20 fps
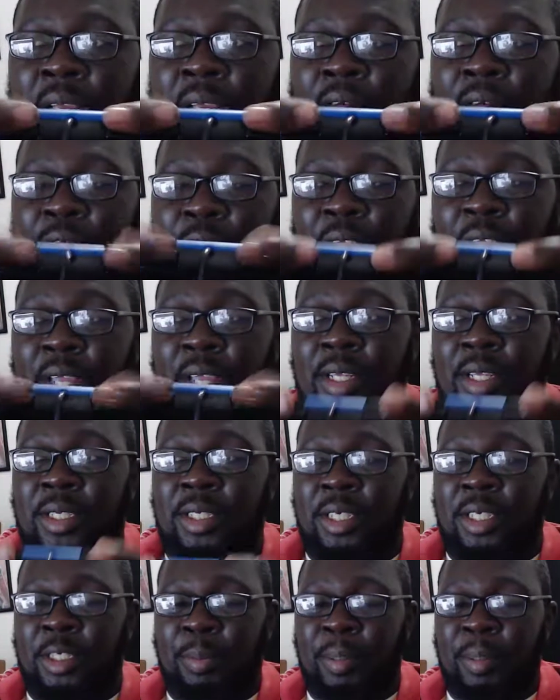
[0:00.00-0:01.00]

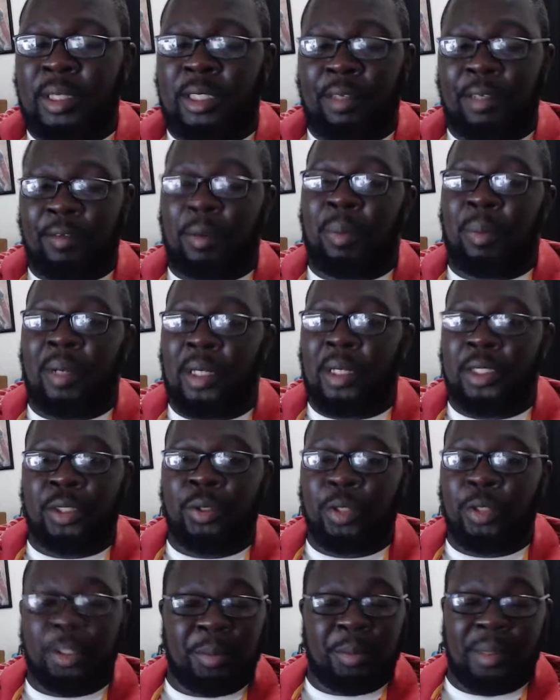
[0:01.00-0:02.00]
V's, especially if you're playing
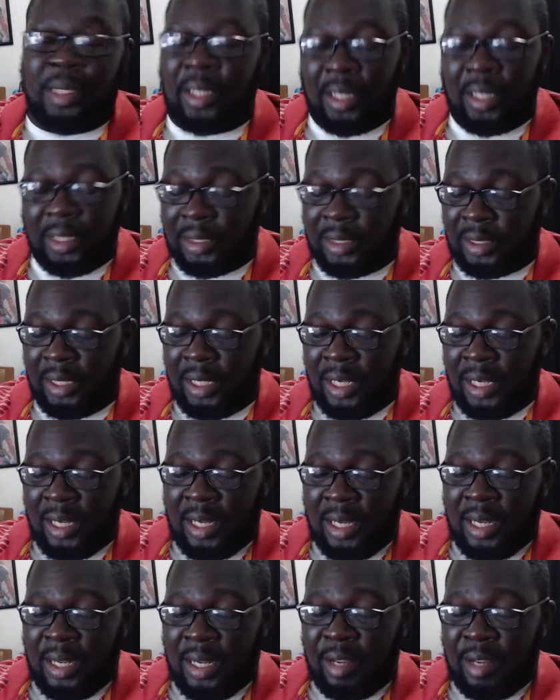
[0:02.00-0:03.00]
shooters, because
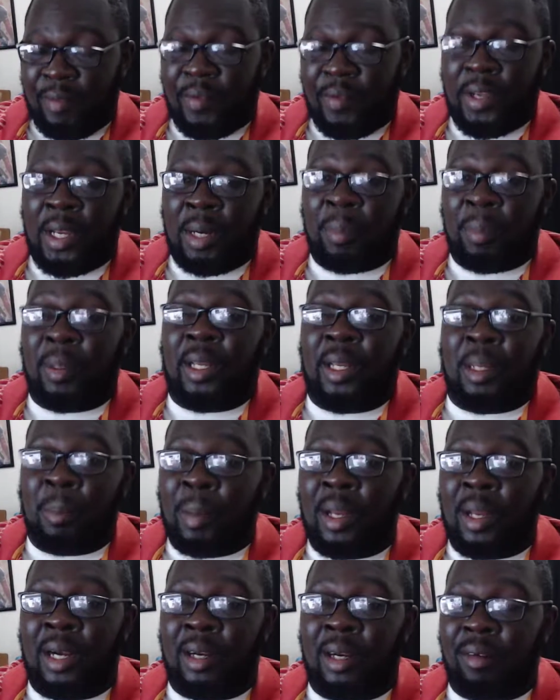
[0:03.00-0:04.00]
if you're gonna play
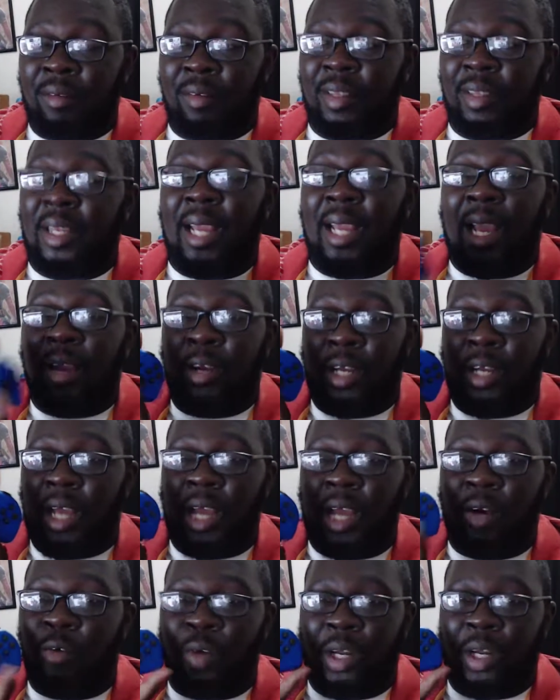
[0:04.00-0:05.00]
competitively,
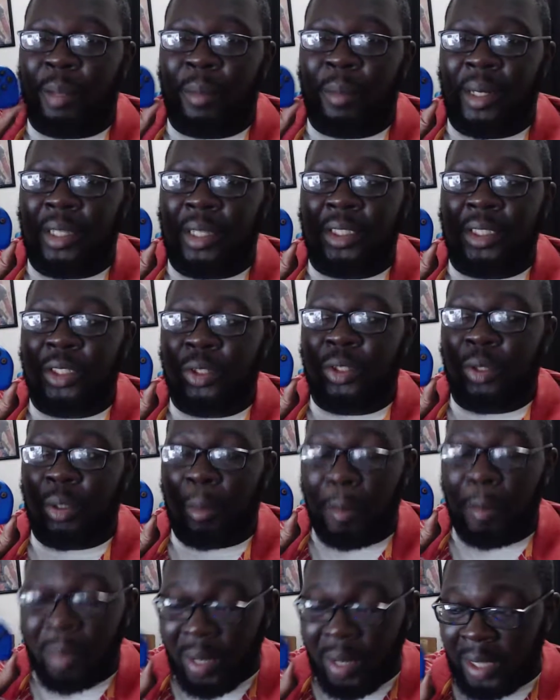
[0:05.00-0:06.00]
I don't recommend this controller.
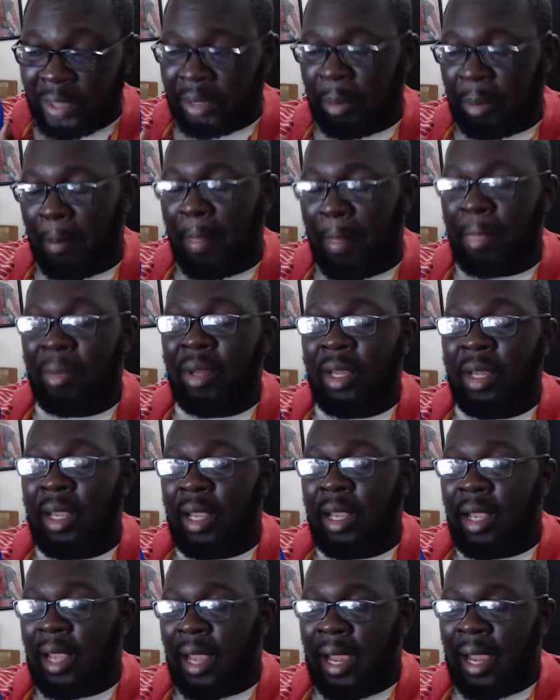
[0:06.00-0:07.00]
But
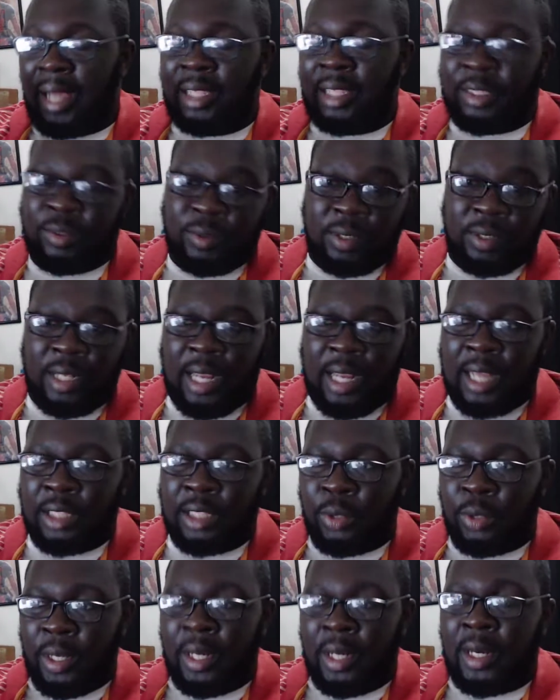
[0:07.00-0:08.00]
as
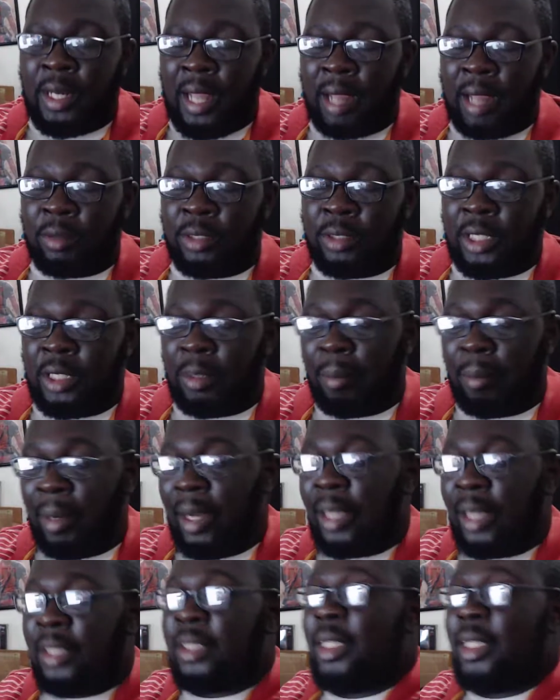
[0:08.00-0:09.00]
you get it outside the
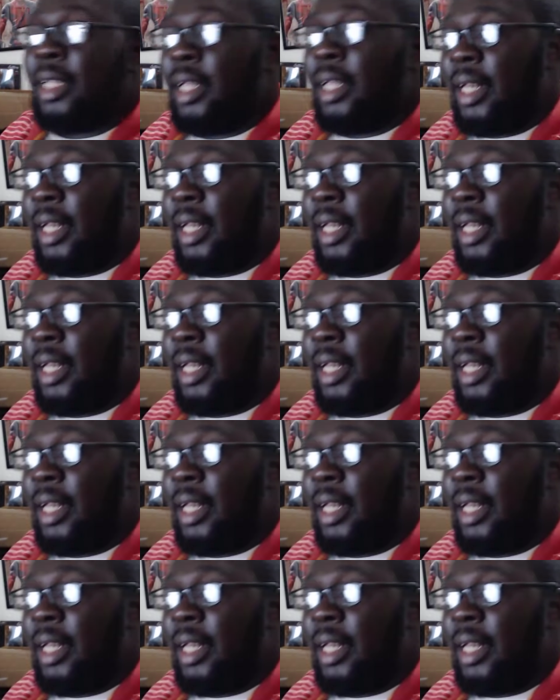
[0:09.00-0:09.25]
box, it